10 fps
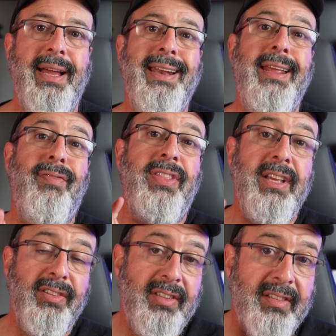And if
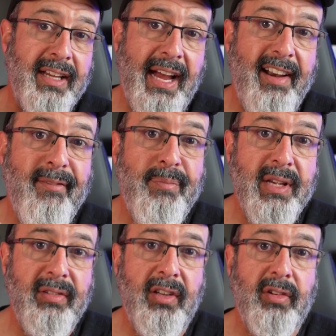this is the kind of
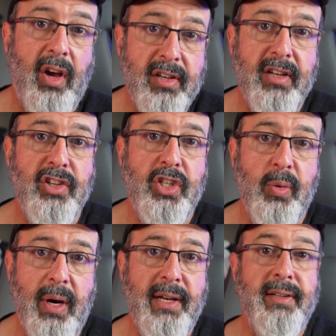business content
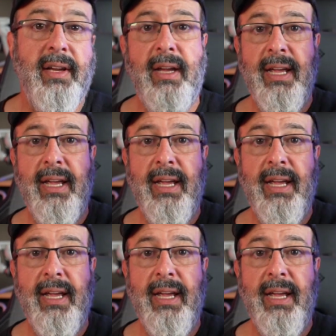you want,